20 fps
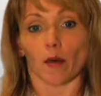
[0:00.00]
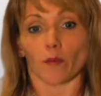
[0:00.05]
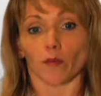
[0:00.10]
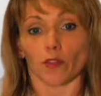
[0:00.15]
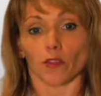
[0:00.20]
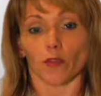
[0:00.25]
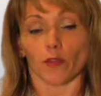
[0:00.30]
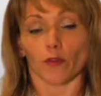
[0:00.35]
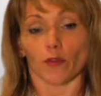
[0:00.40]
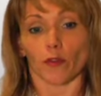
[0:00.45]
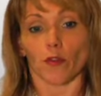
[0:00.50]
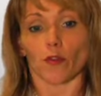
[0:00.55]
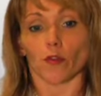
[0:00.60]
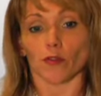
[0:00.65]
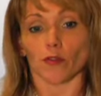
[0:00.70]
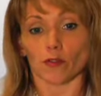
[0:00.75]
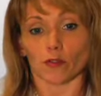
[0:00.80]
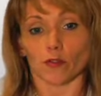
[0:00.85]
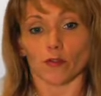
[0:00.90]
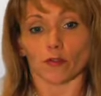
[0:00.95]
So for
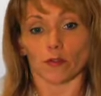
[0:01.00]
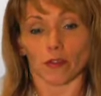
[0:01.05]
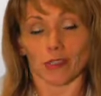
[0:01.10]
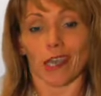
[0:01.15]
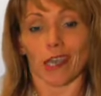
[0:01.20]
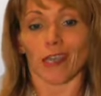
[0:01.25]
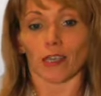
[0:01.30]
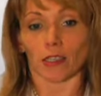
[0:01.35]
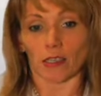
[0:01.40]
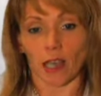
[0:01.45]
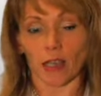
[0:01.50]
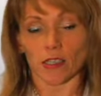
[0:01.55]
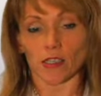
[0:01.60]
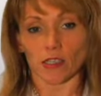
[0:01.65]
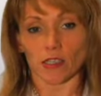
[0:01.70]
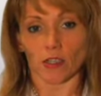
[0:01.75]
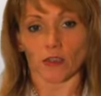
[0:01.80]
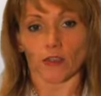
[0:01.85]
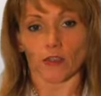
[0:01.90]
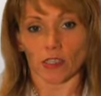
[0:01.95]
those
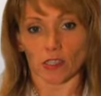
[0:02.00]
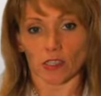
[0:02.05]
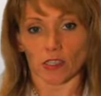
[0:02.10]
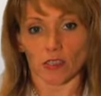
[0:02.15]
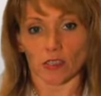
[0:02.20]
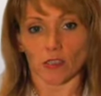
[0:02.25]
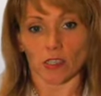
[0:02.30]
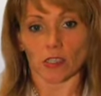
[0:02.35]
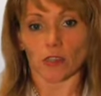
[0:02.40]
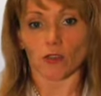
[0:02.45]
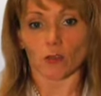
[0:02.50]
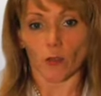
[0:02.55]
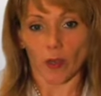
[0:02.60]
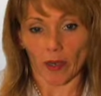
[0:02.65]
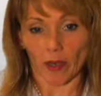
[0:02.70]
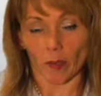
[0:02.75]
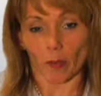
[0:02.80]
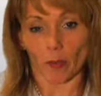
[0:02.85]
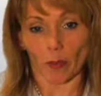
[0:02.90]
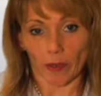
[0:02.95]
diagnostic reasons, it's
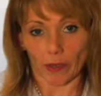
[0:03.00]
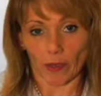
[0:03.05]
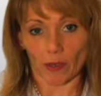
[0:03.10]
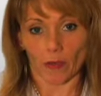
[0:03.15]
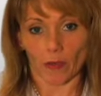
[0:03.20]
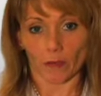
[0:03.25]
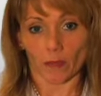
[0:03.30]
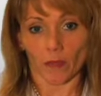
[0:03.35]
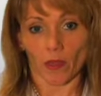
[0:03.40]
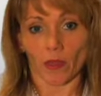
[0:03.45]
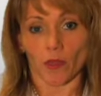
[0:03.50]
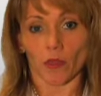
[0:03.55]
quite important.